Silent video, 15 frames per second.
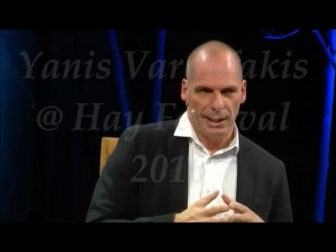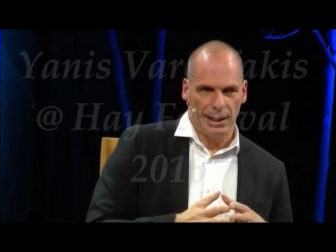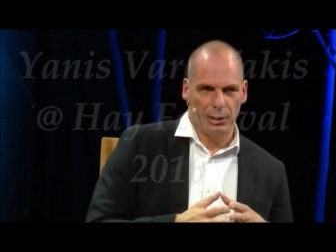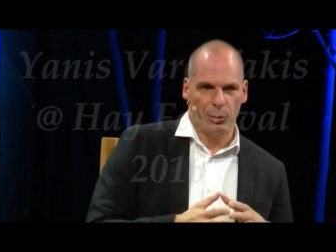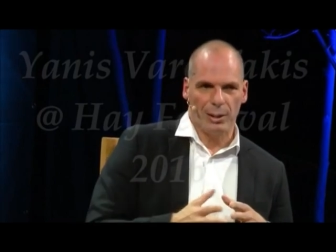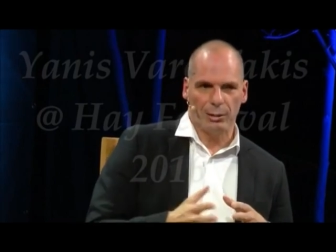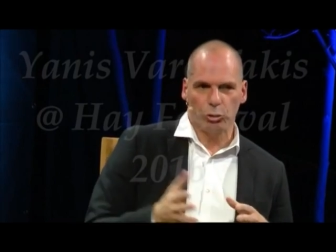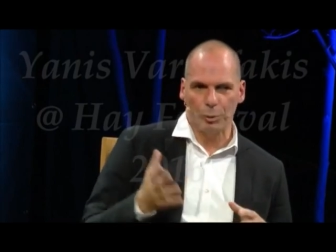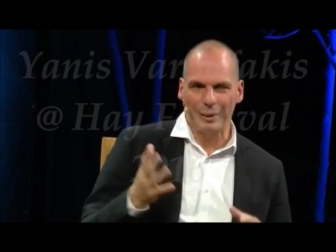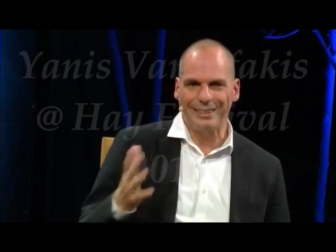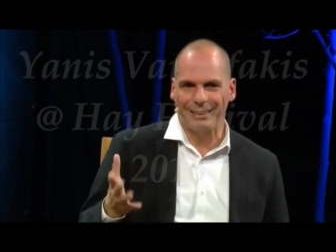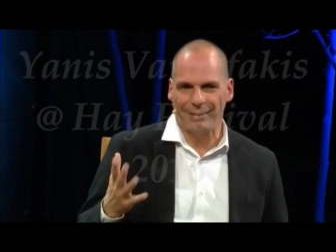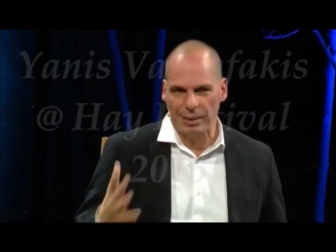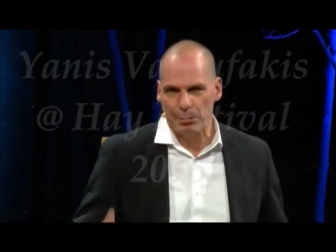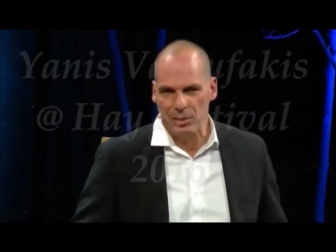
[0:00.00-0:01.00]
And we had
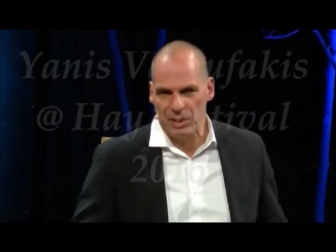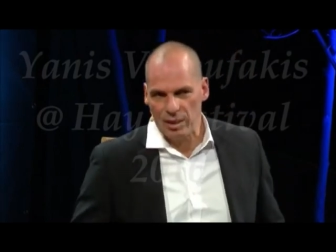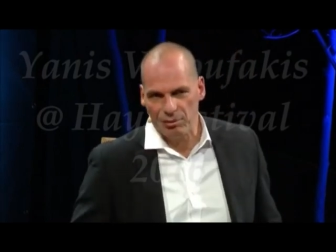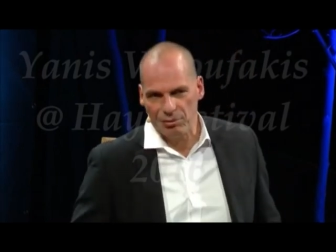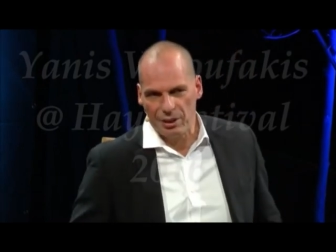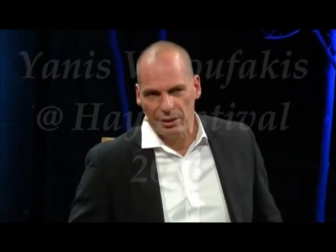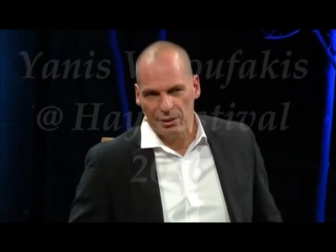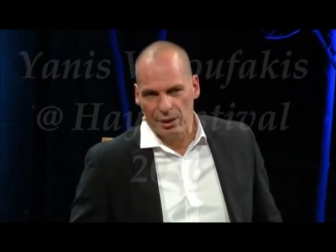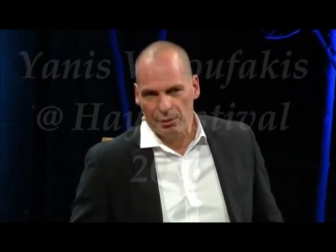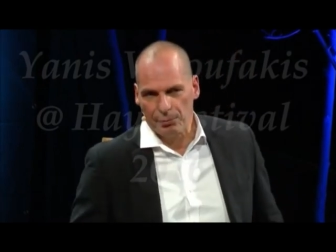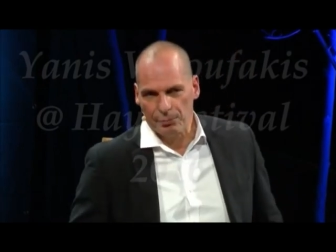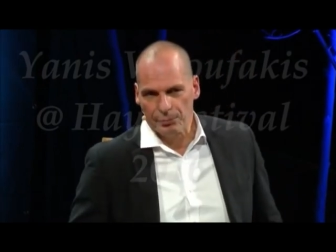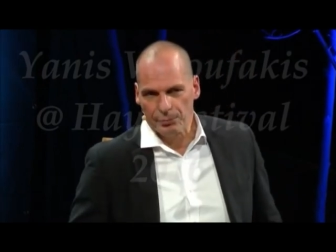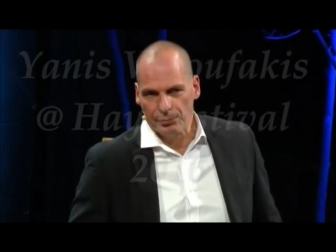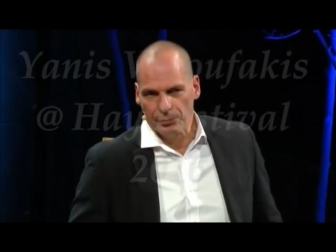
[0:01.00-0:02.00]
23% VAT
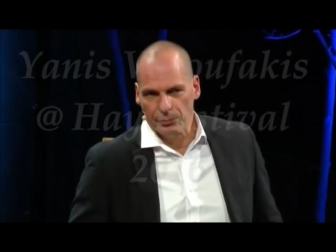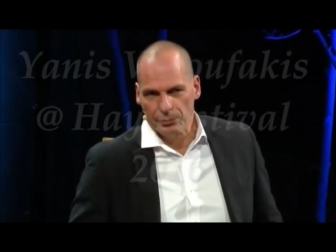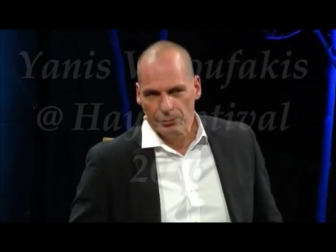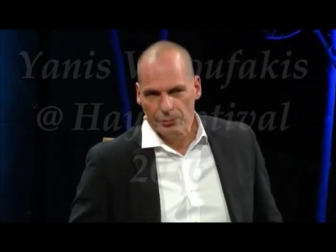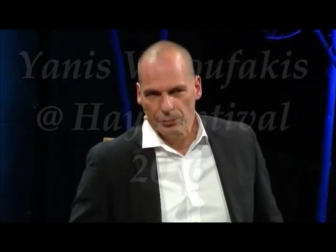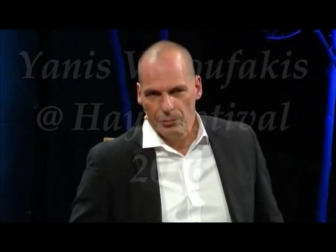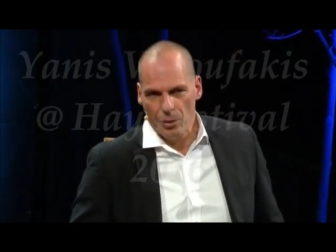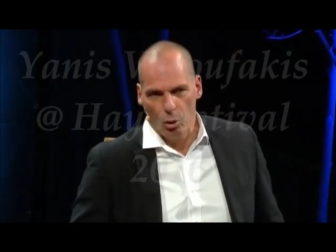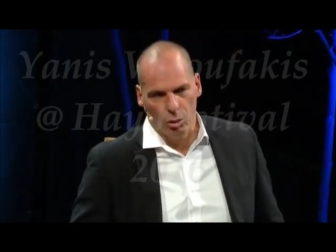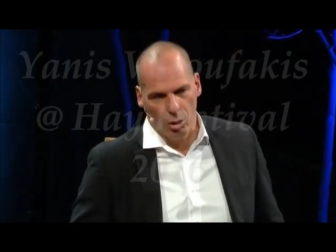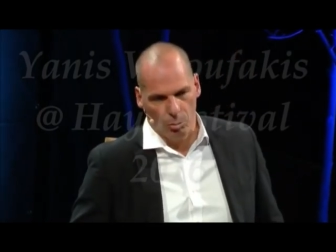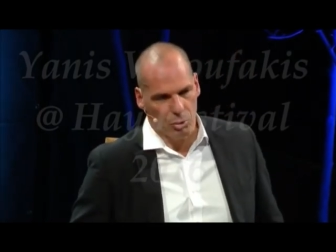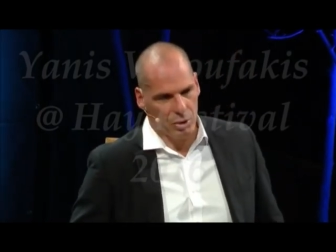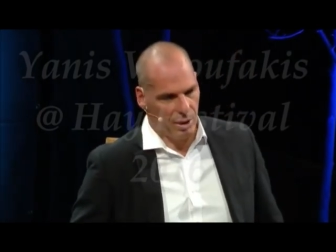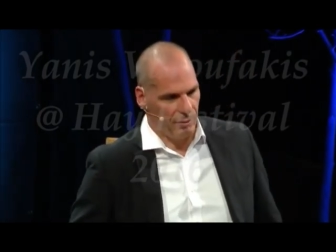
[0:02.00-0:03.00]
on
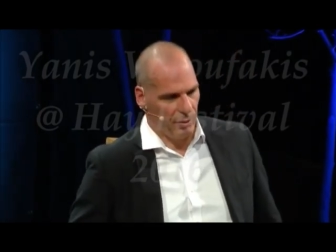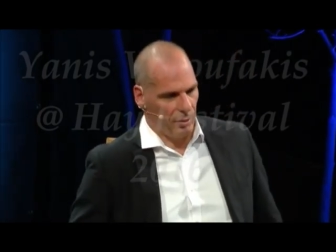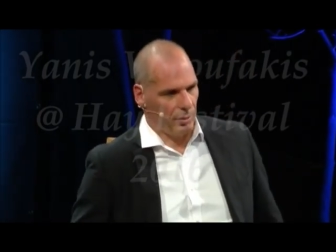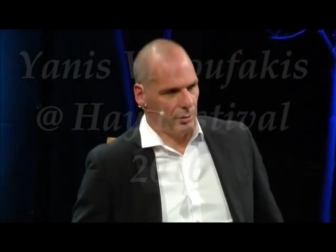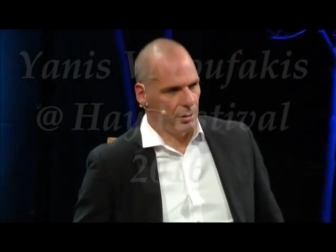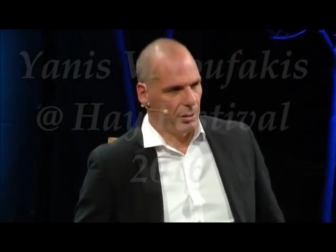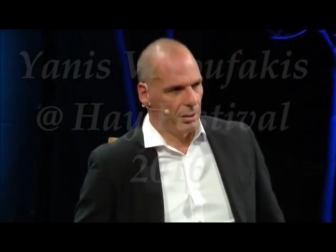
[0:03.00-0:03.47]
almost everything.